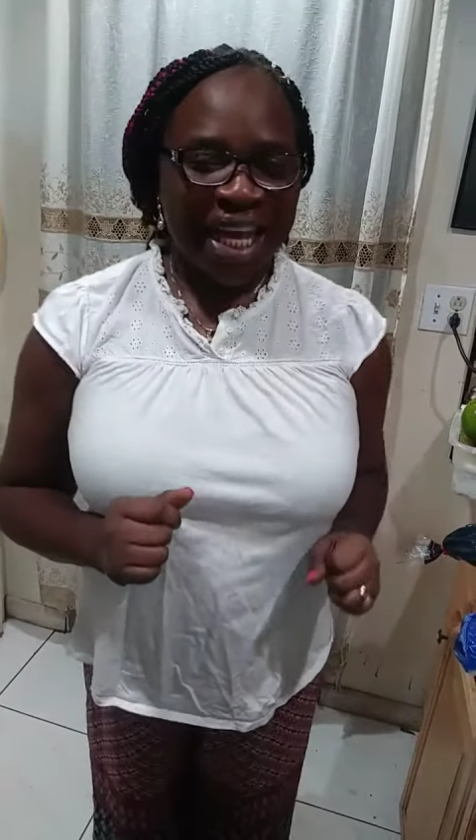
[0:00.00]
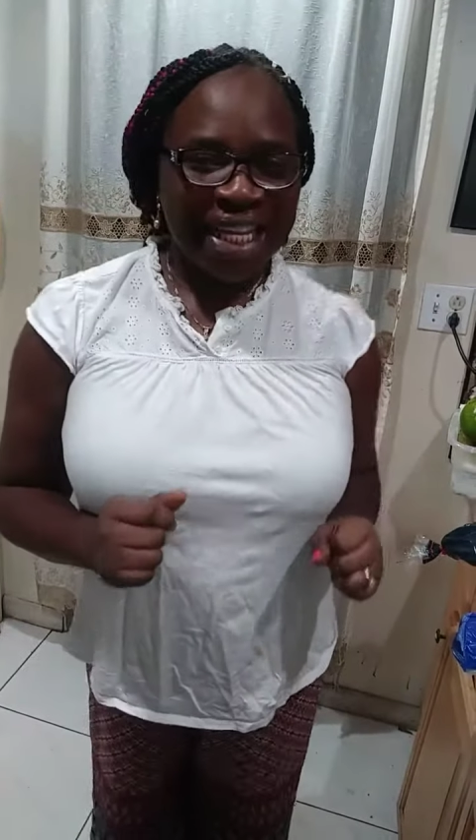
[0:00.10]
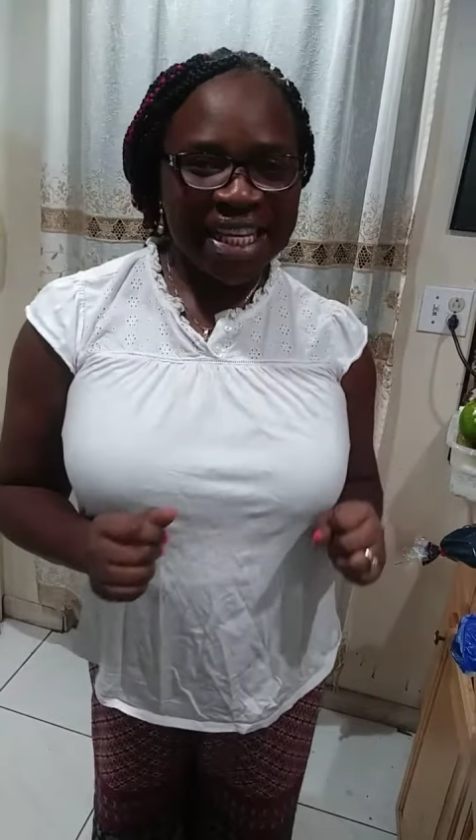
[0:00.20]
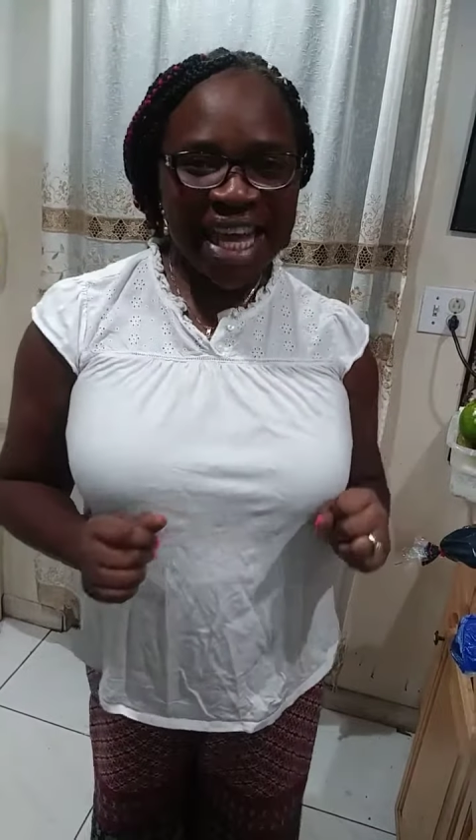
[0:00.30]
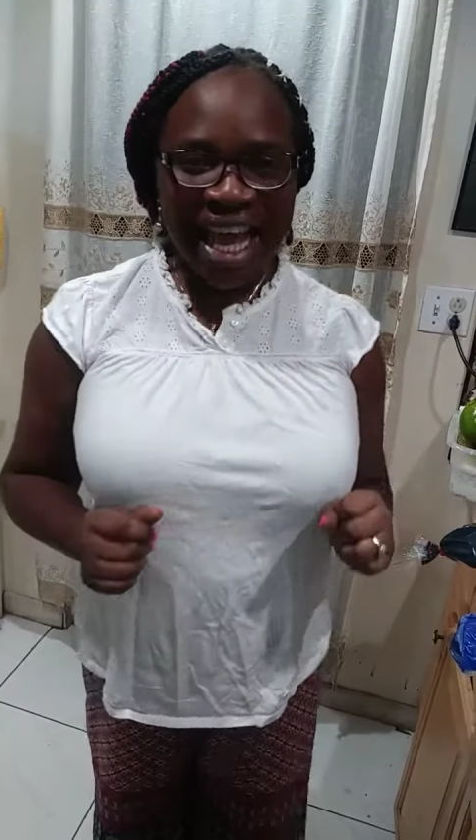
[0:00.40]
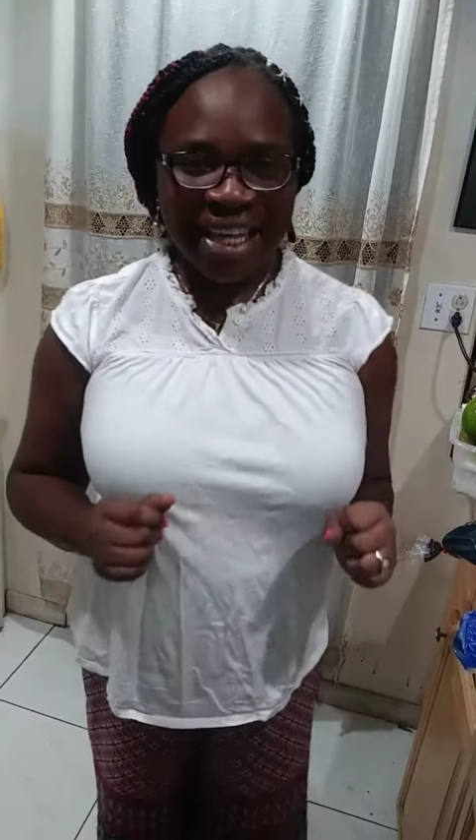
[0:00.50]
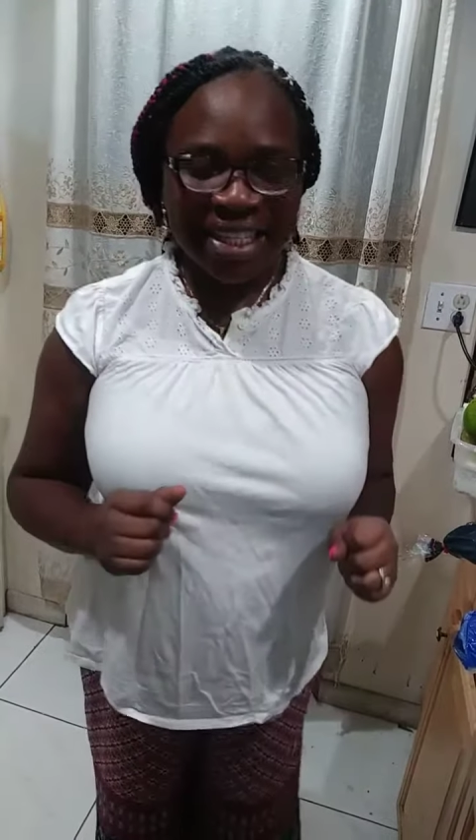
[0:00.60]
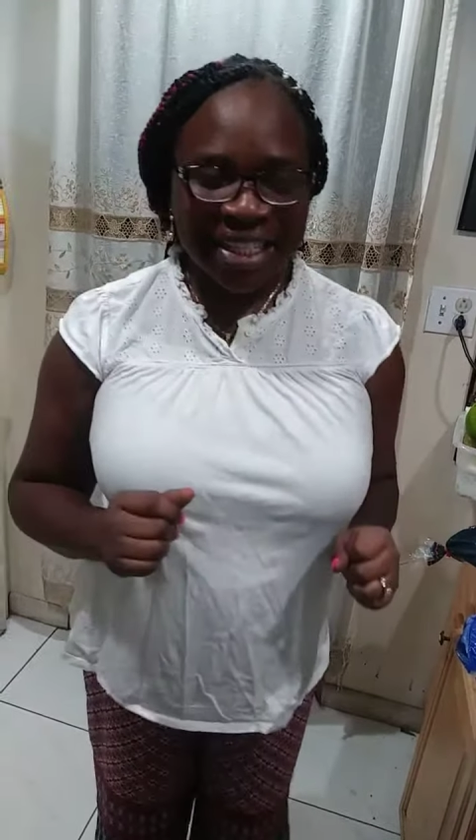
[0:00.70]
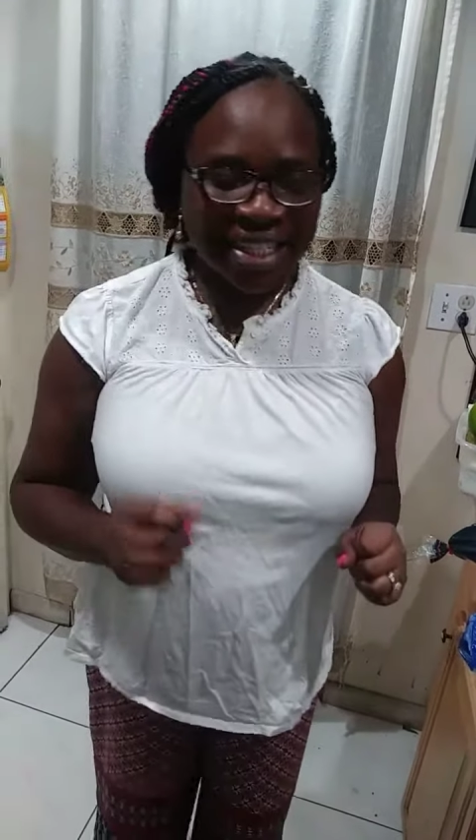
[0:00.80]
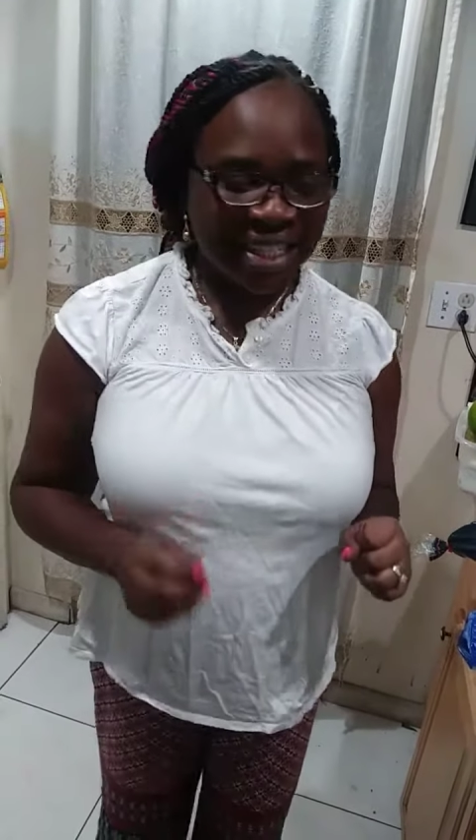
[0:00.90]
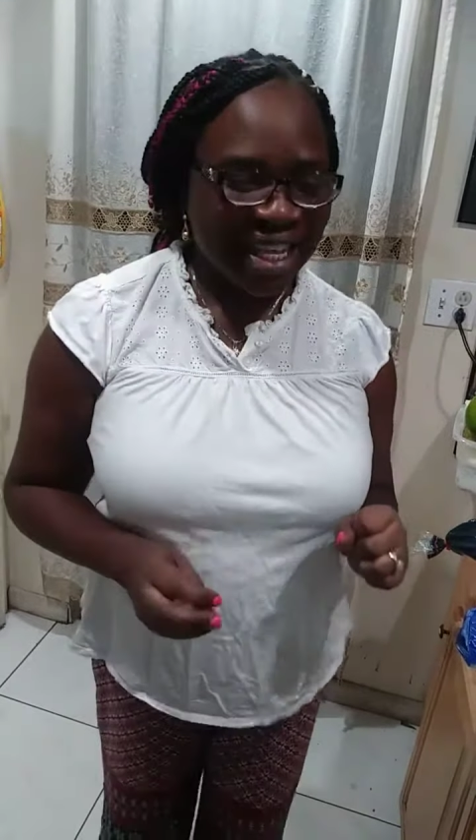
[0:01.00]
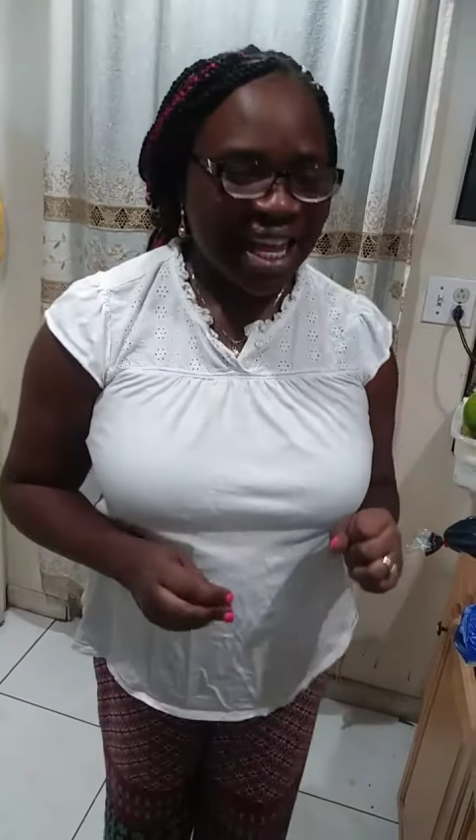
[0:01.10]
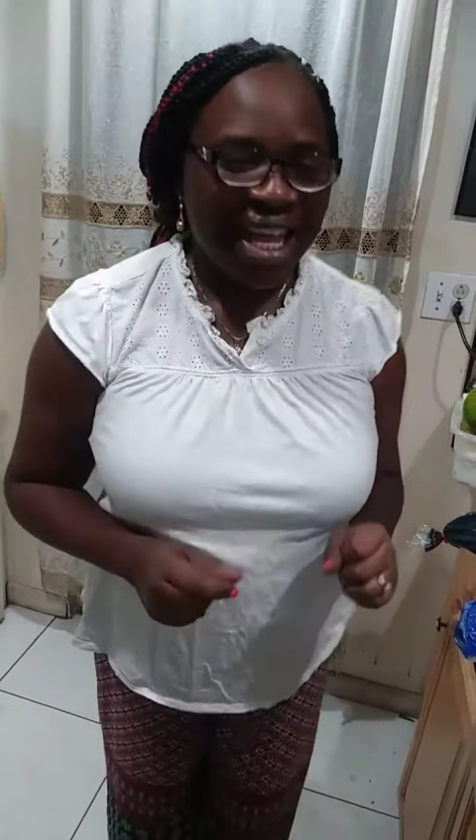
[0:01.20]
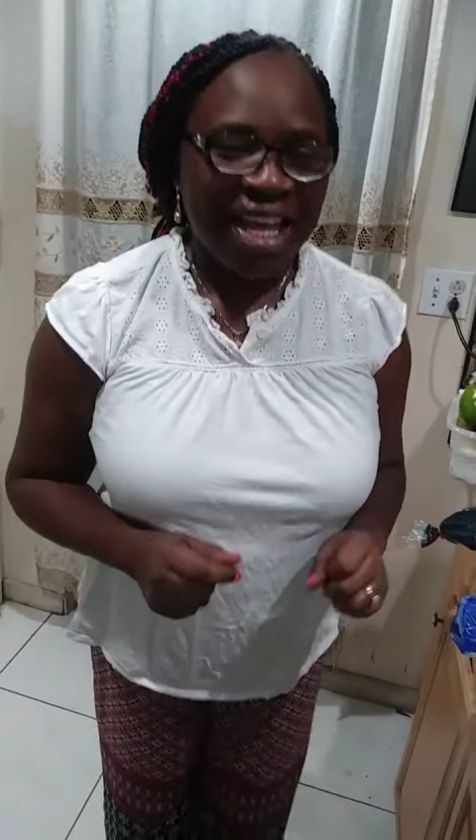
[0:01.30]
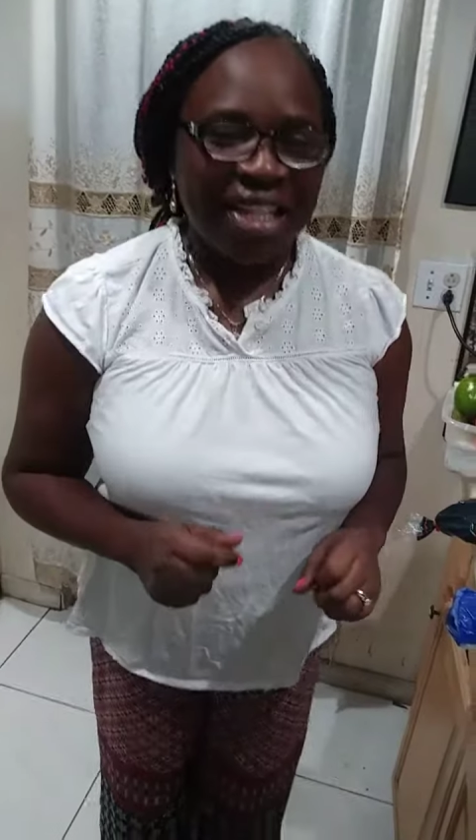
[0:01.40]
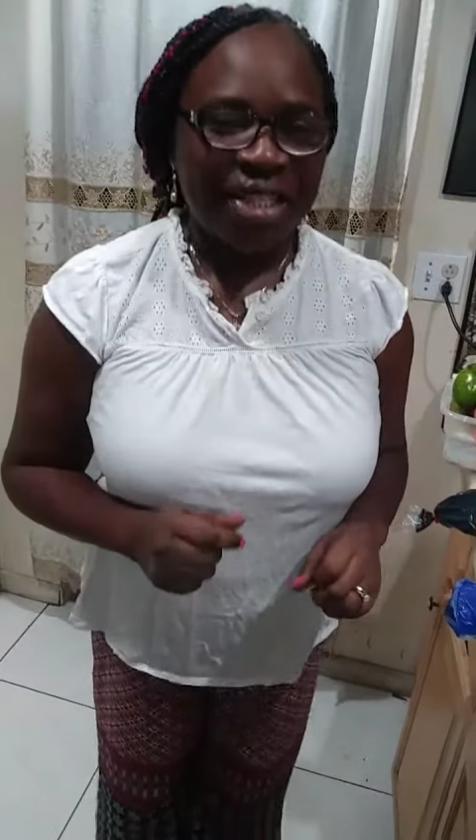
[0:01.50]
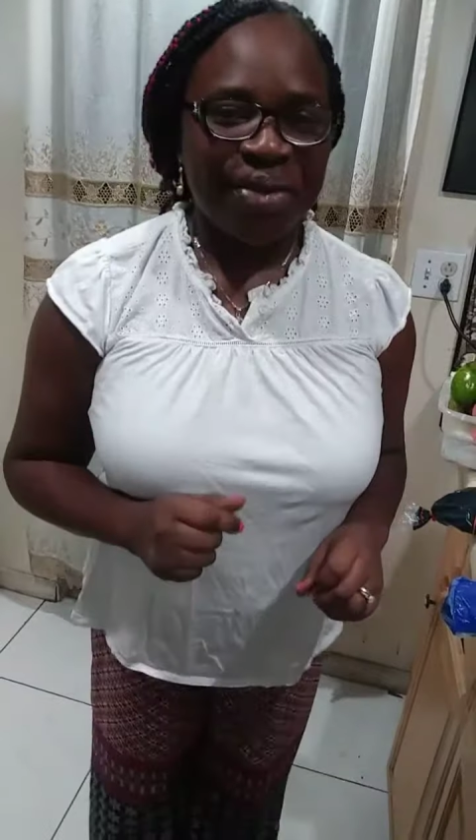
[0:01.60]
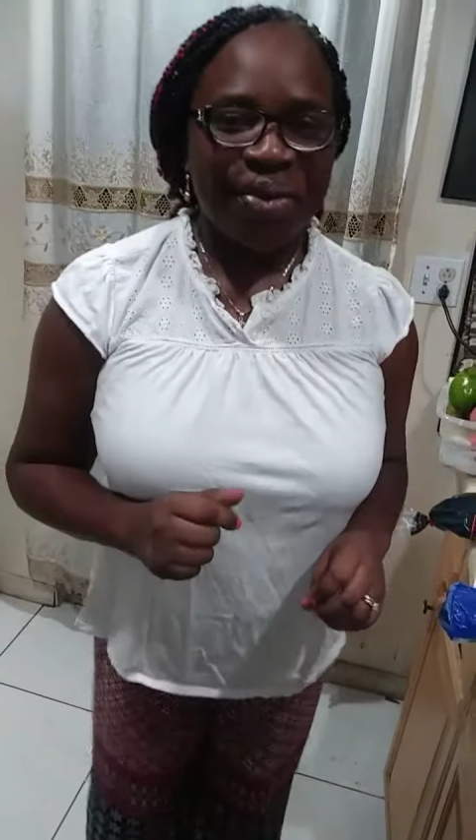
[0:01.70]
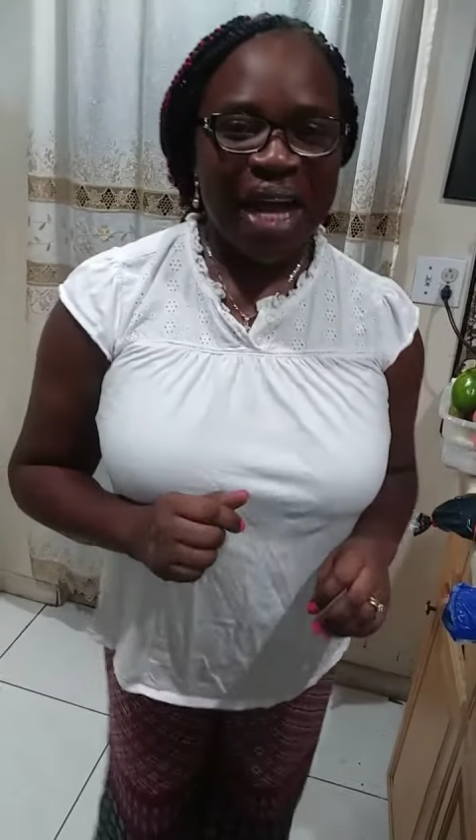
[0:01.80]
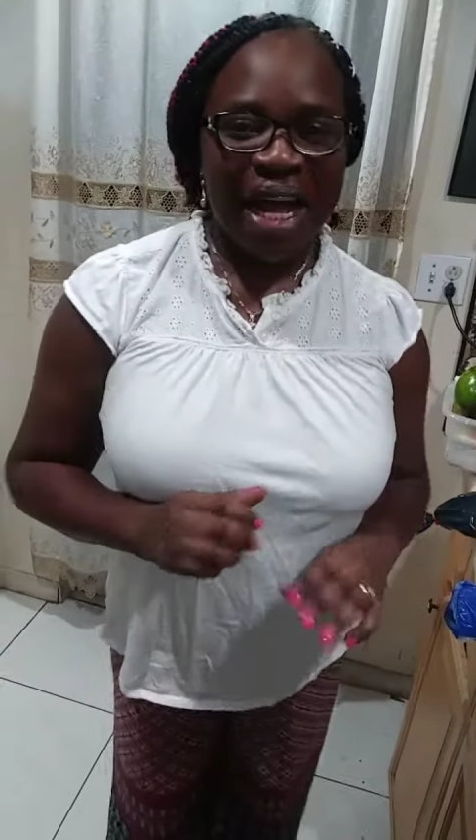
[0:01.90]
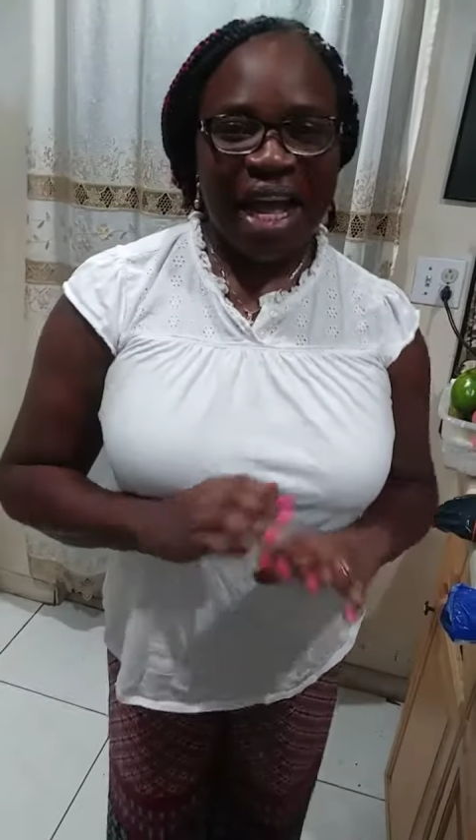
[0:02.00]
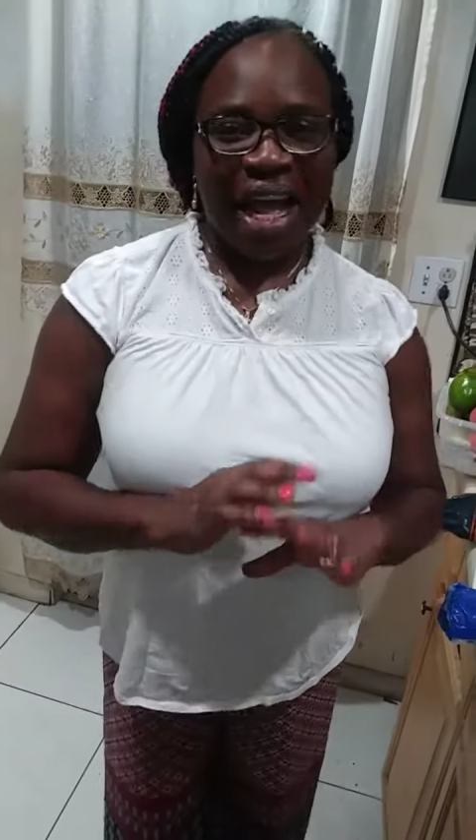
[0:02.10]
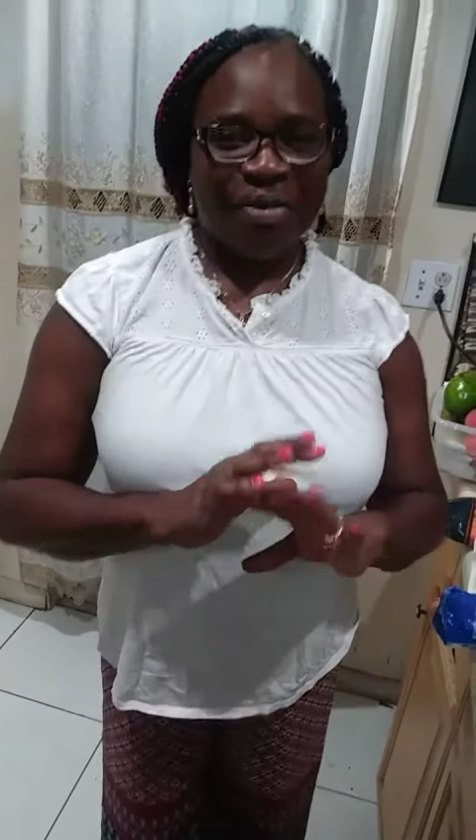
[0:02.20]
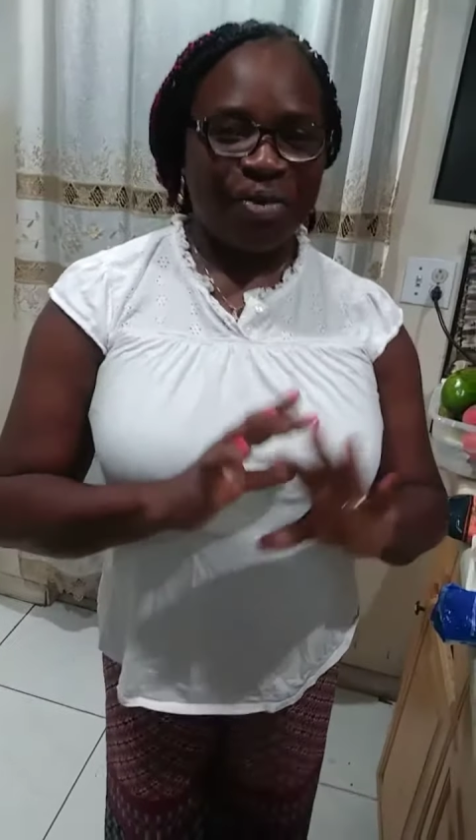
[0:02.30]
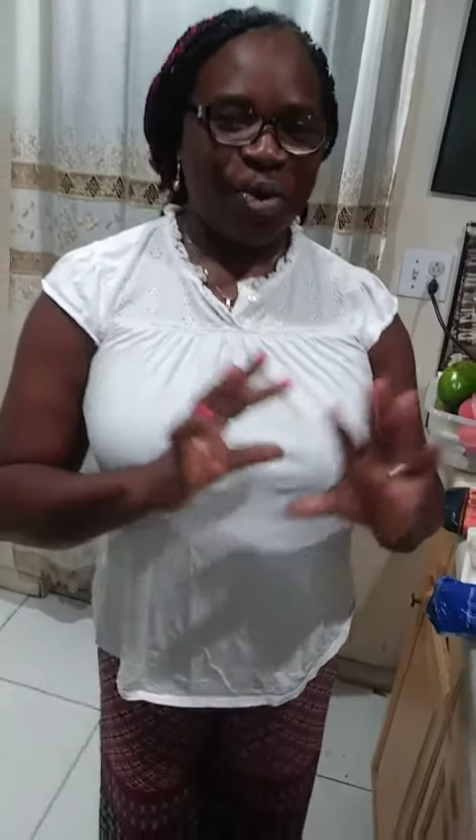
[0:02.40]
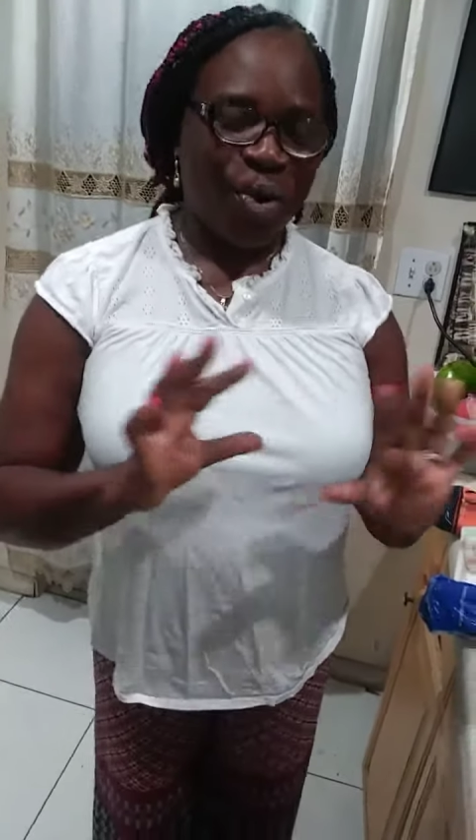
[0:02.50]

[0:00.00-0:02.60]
Yes, so I have